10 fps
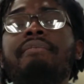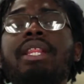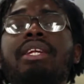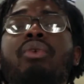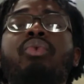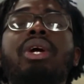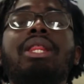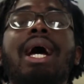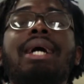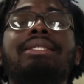Failing to
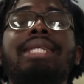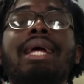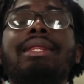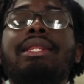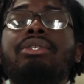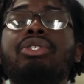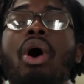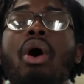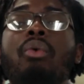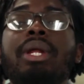realize that there's
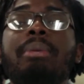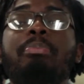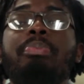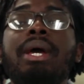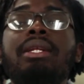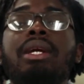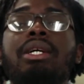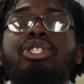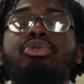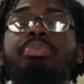already been a
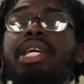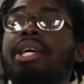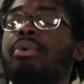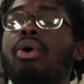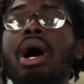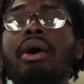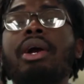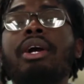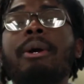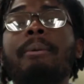superhero out
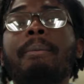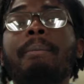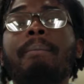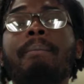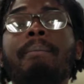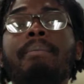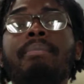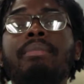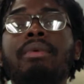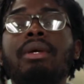here.
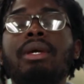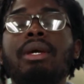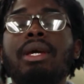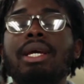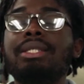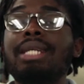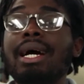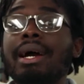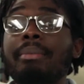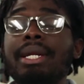He's
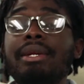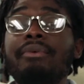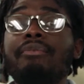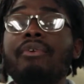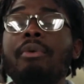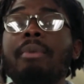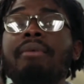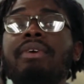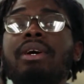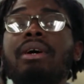not coming in the form
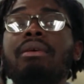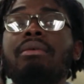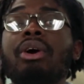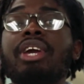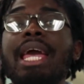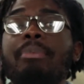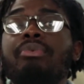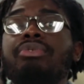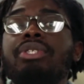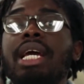of a Cape
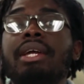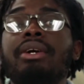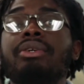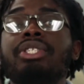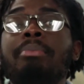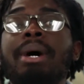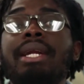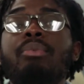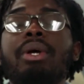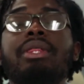Crusader,
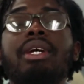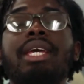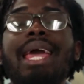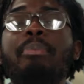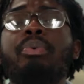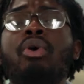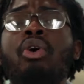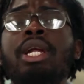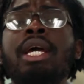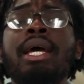somebody with a cape
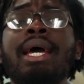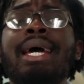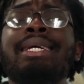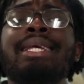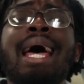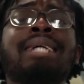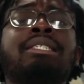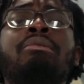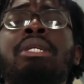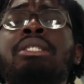on and an
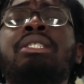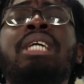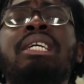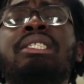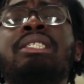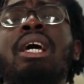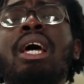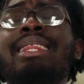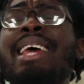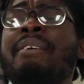S on his chest
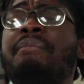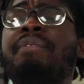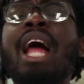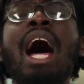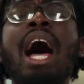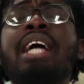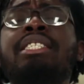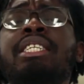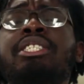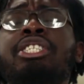that
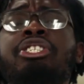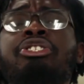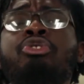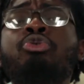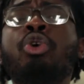flies and just,